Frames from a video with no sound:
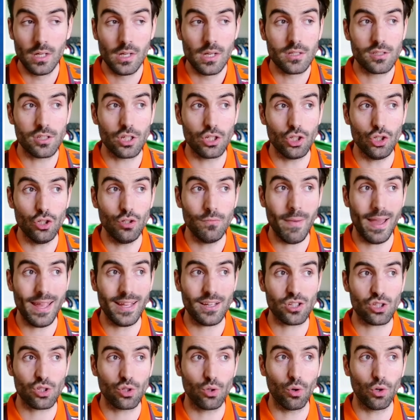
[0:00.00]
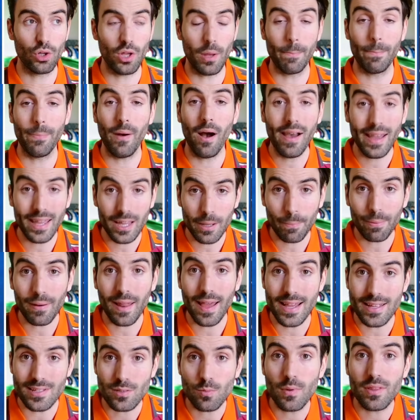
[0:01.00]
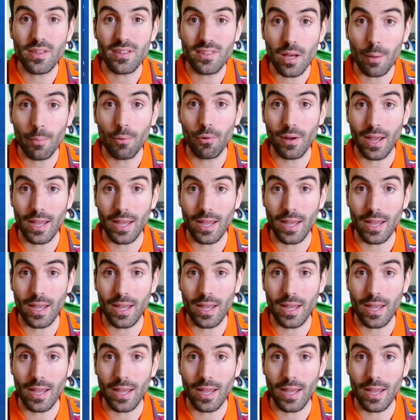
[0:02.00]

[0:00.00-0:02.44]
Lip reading: So you make sure you're buying players with a double